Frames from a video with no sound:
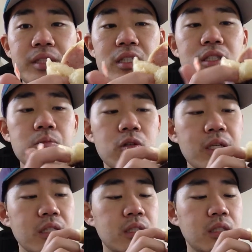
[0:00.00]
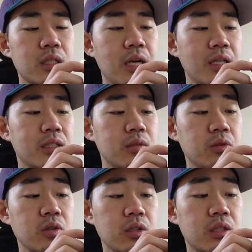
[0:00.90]
Looks more like some
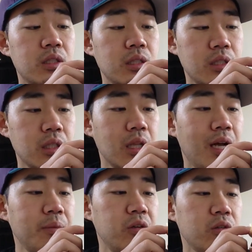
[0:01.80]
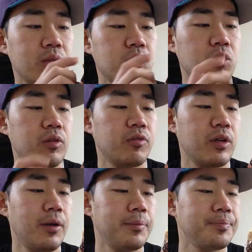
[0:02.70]
sort of salami or some sort
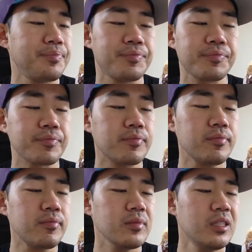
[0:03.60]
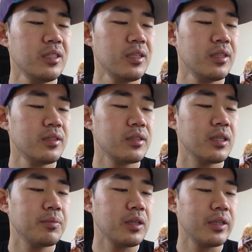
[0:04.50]
of
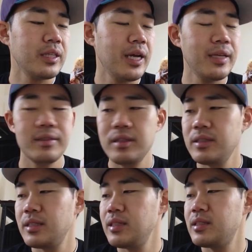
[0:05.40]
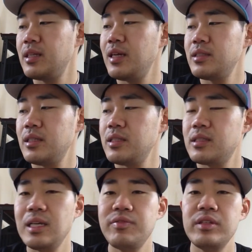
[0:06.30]
something like that. It's
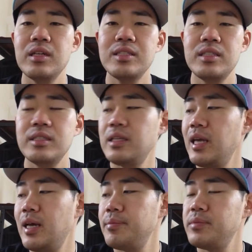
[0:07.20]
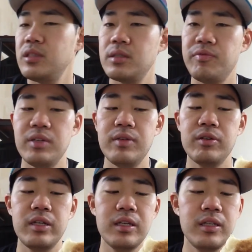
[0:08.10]
definitely not just ham. There's some
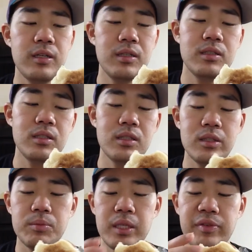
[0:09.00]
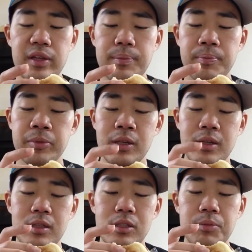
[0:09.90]
flavoring in there. There's a little bit of
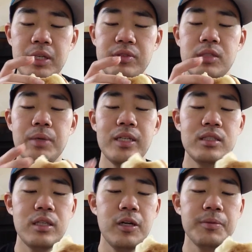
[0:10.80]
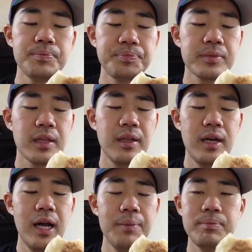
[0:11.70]
a spice there.
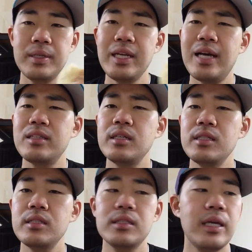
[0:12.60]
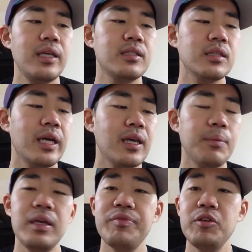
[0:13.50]
But yeah, it does taste like, I
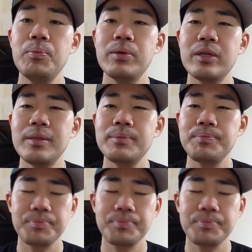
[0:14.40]
mean, if you put